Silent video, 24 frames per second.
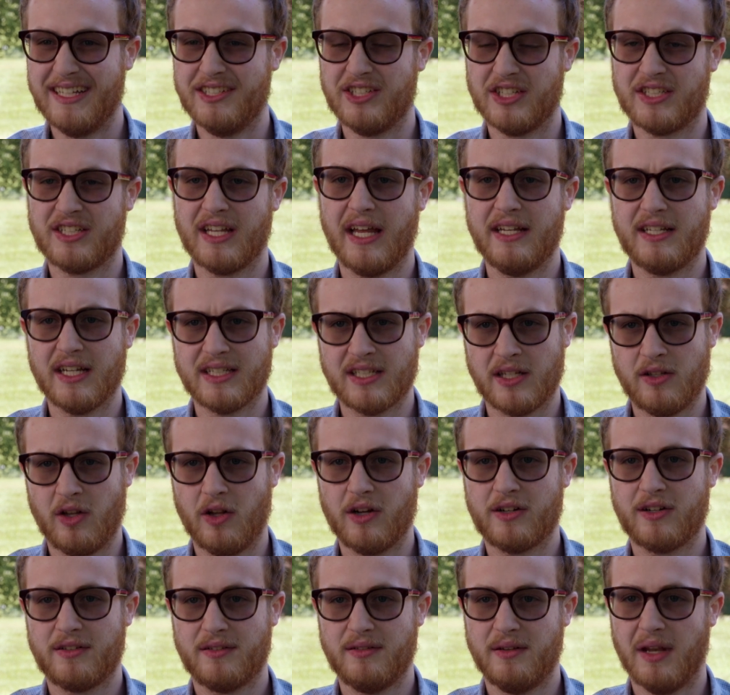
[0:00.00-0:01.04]
and just, it doesn't
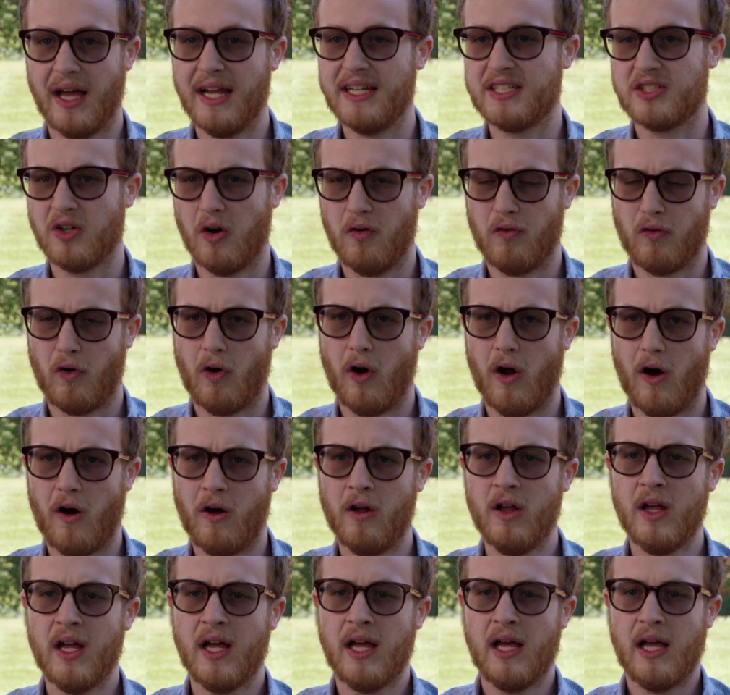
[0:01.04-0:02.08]
look nice overall.